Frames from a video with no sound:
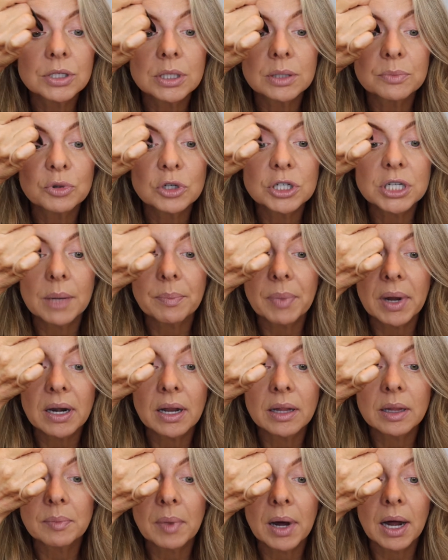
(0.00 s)
push that button
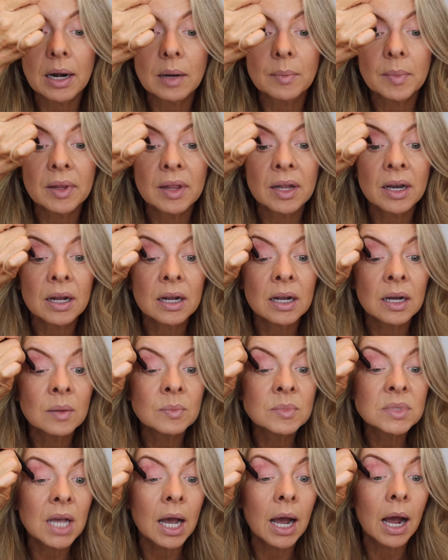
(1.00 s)
on the bottom and then it
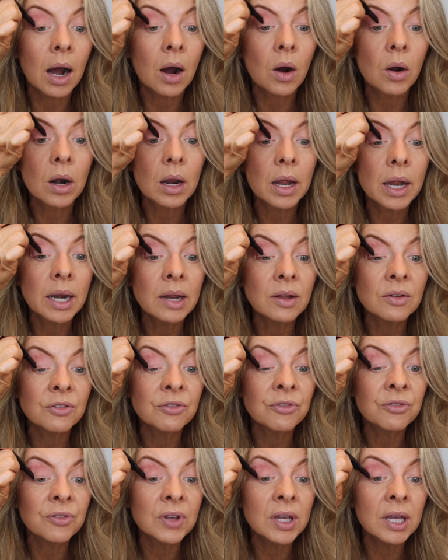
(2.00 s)
comes out. And it
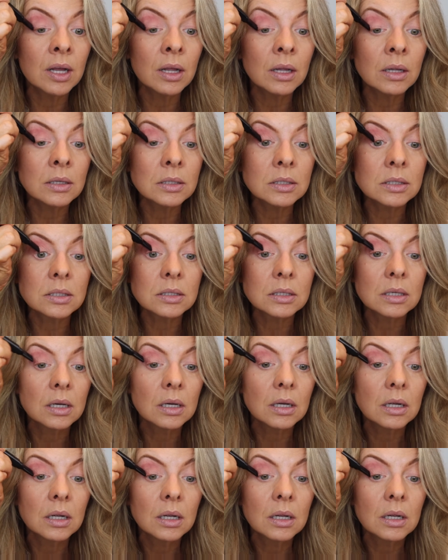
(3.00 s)
feels,
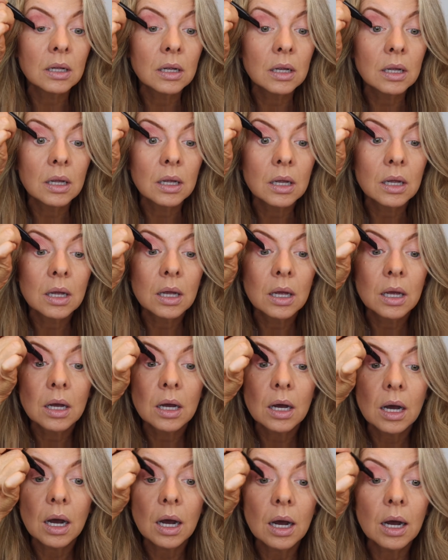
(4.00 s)

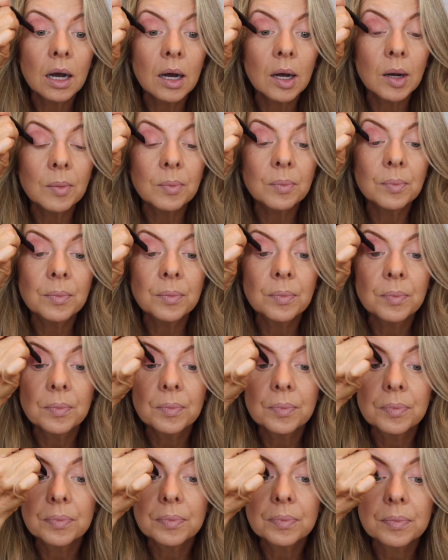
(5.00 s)

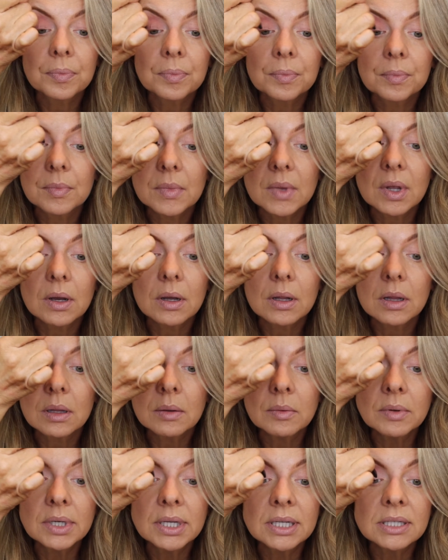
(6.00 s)

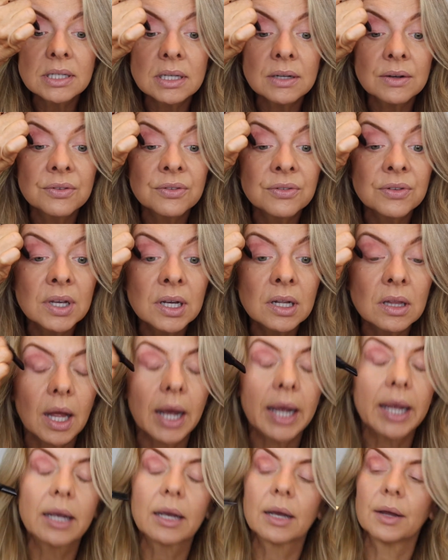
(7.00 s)
what does it feel
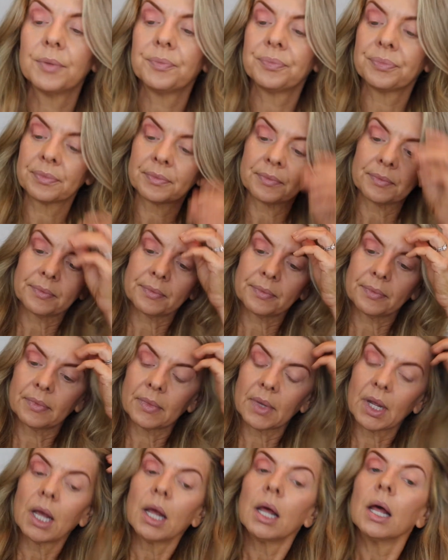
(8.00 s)
like?
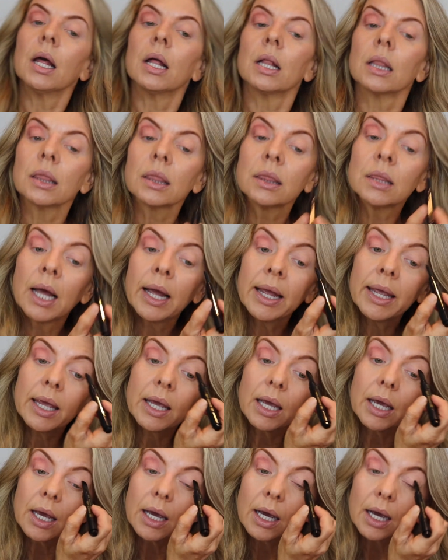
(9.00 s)

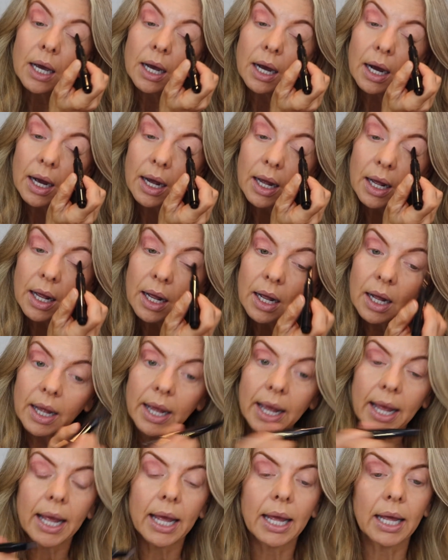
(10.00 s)
Like
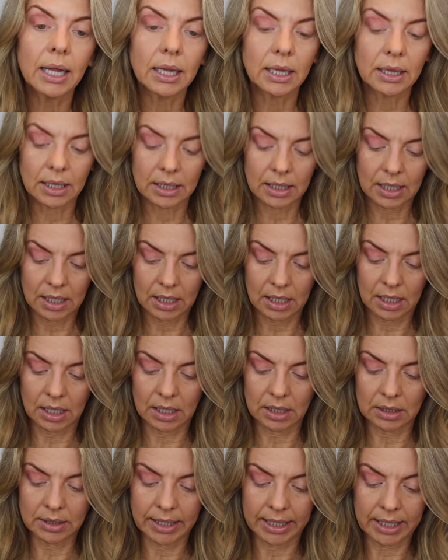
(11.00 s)
a
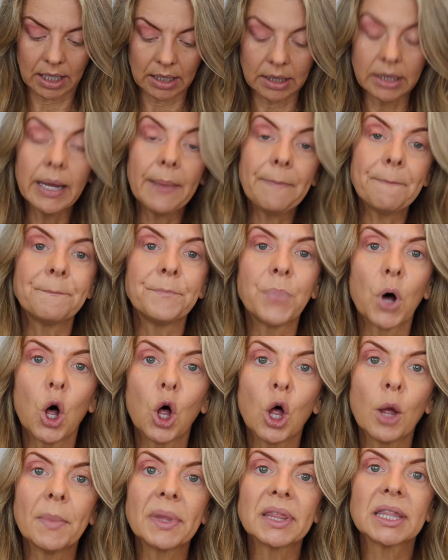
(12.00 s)
lip
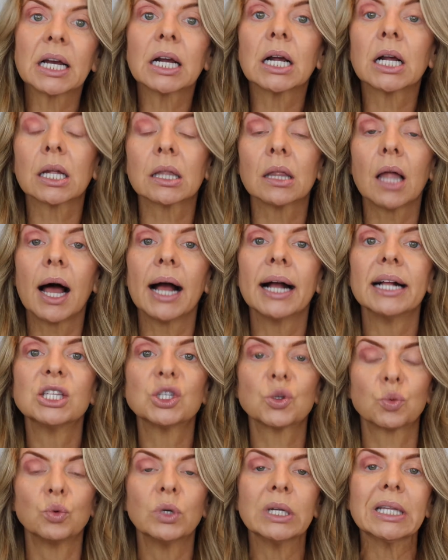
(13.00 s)
balm that
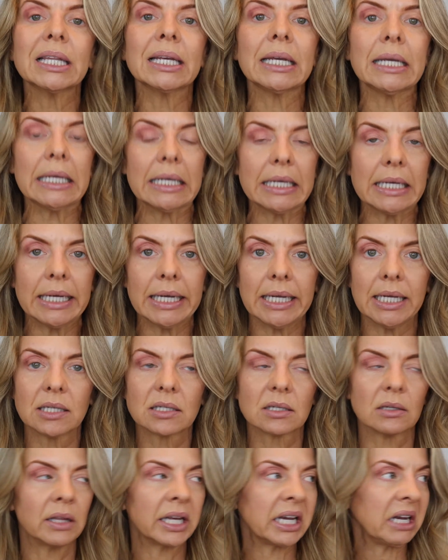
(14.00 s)
glides really
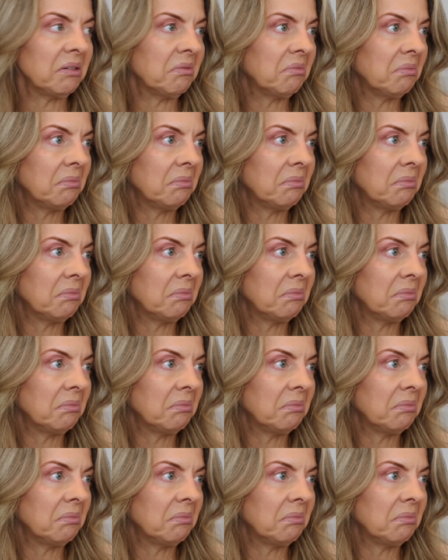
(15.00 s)
easily.